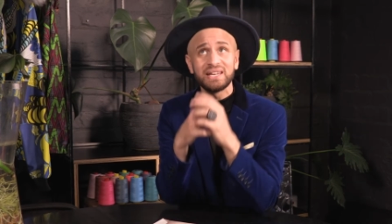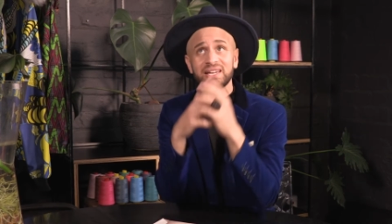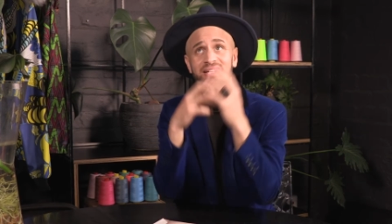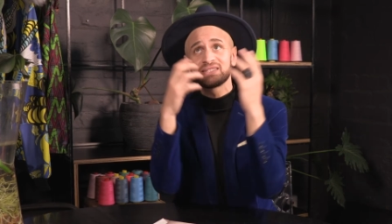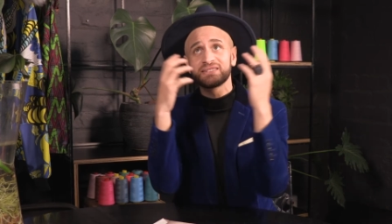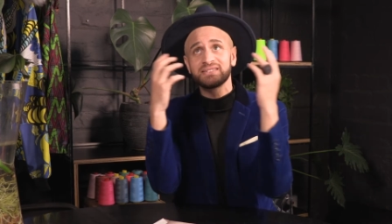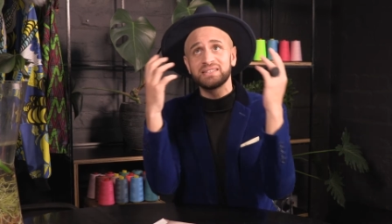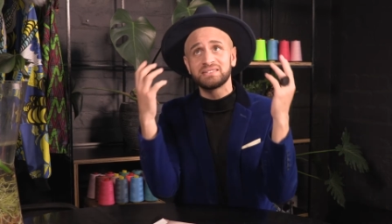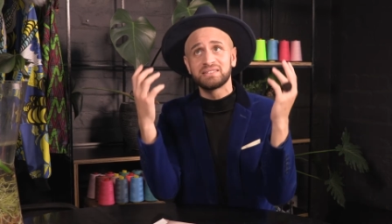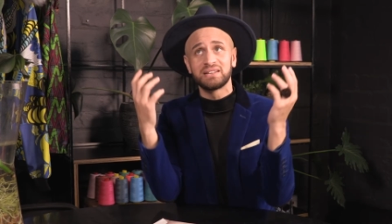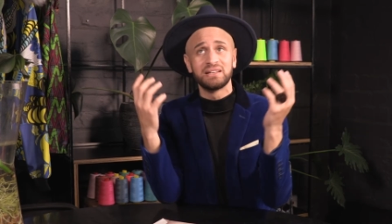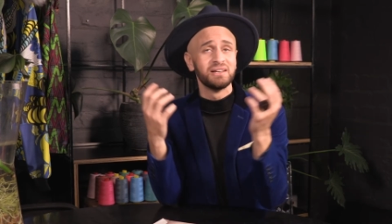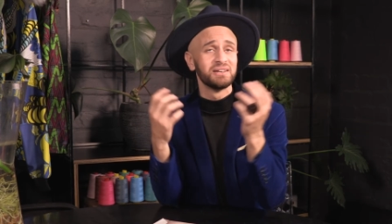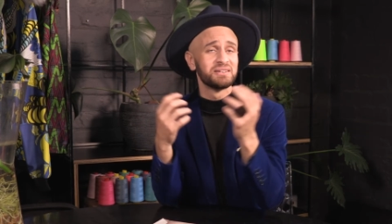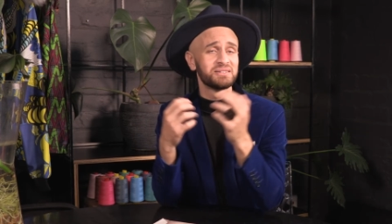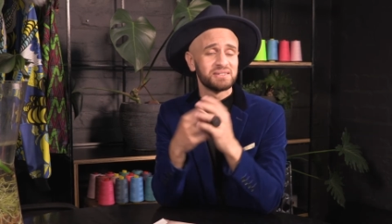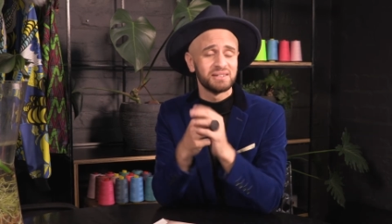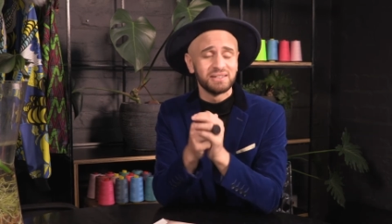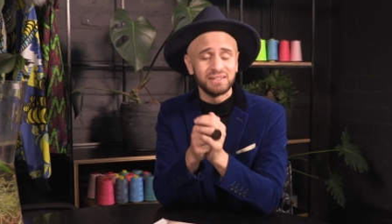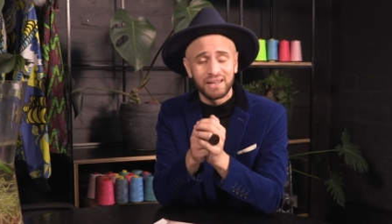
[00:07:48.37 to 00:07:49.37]
Yes, there's
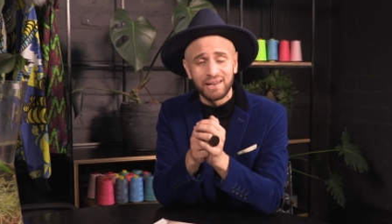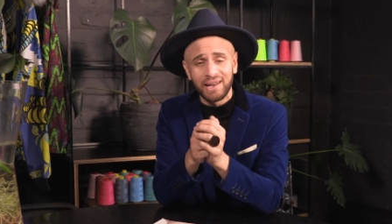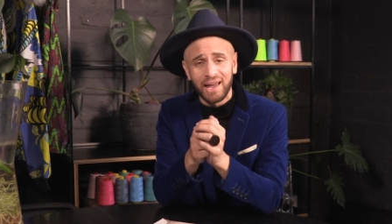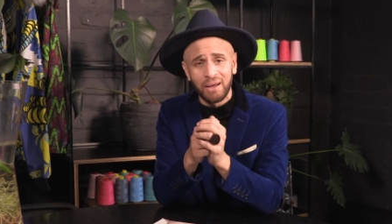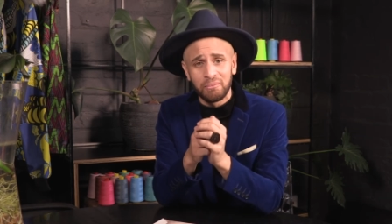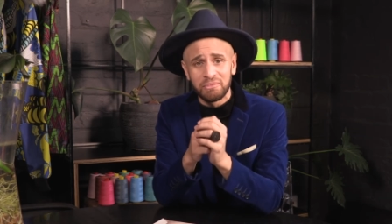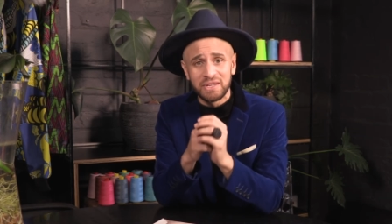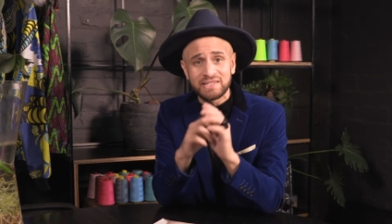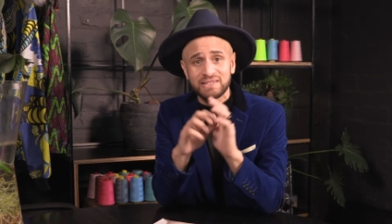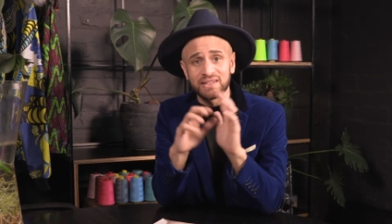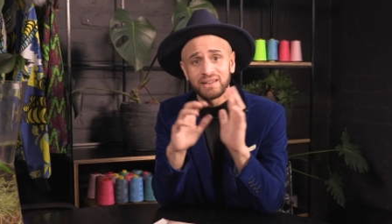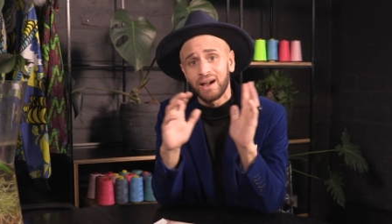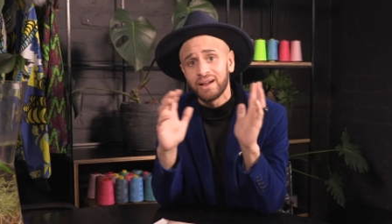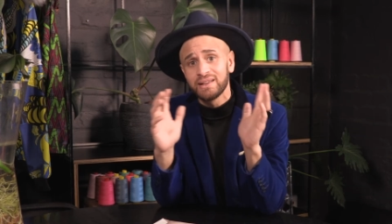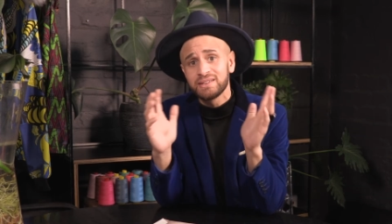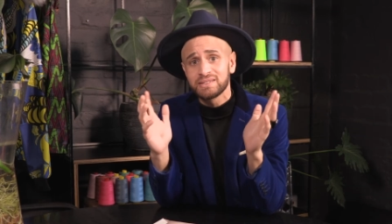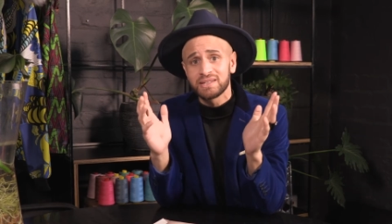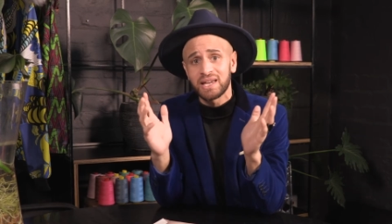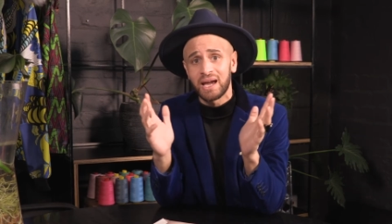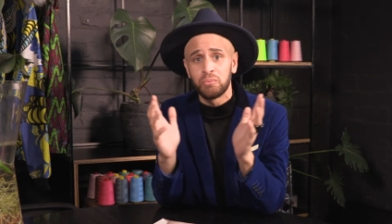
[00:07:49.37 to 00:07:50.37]
glitz and glam, there's
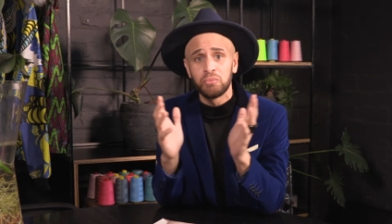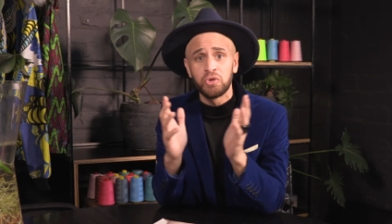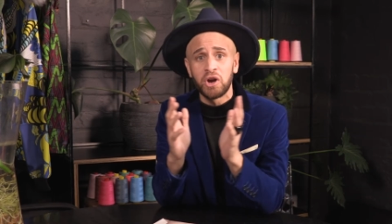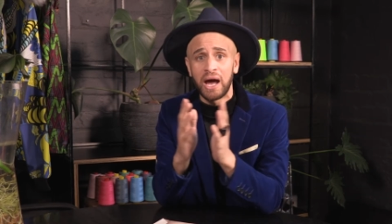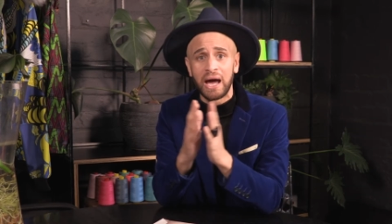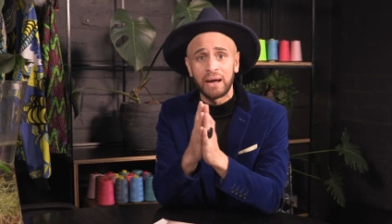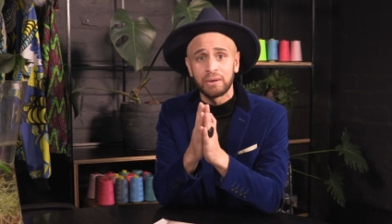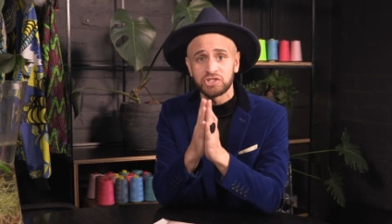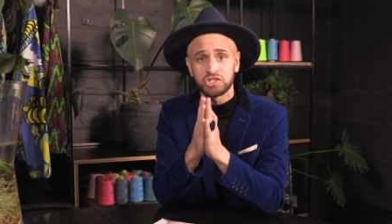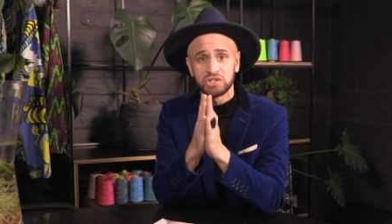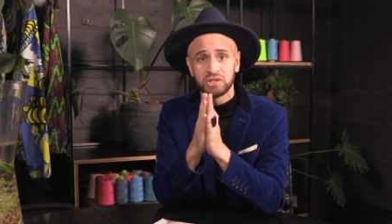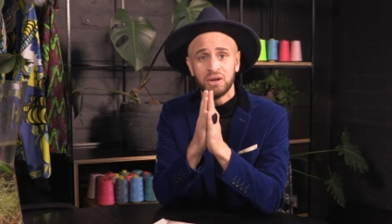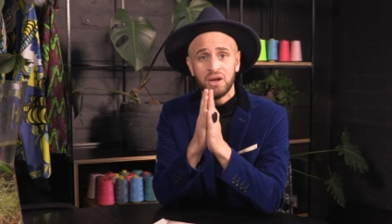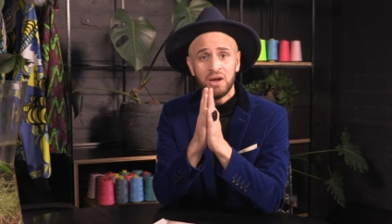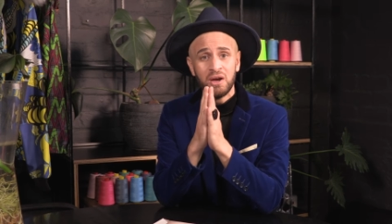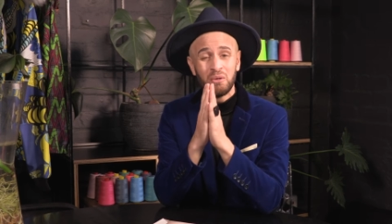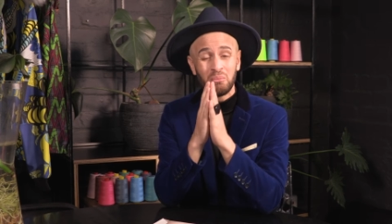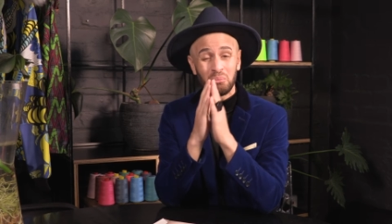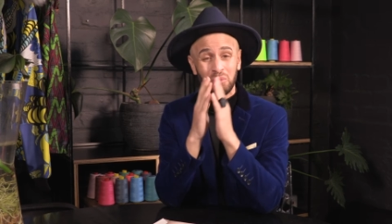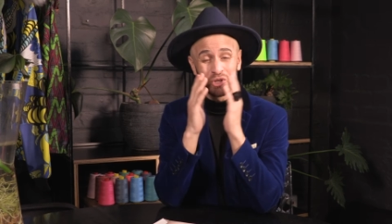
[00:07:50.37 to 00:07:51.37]
lights, camera, action,